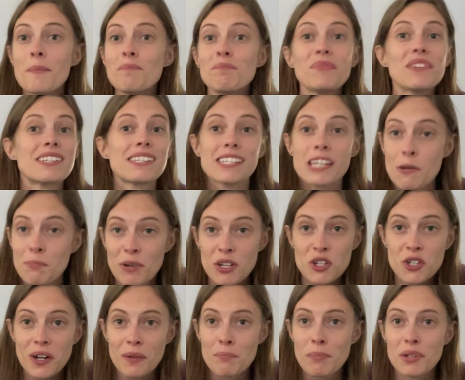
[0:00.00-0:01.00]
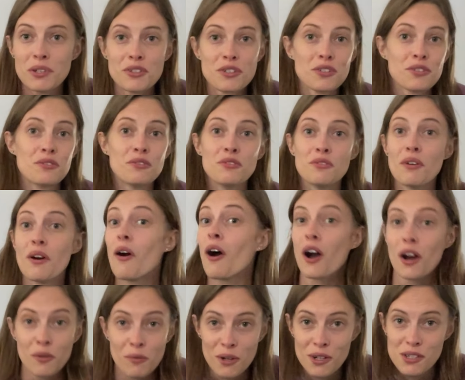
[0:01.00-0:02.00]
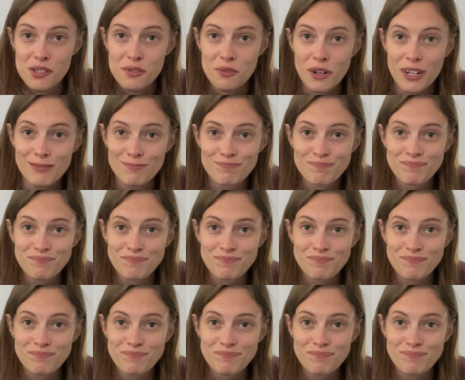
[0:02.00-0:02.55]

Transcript: skip a trip to a hardware store.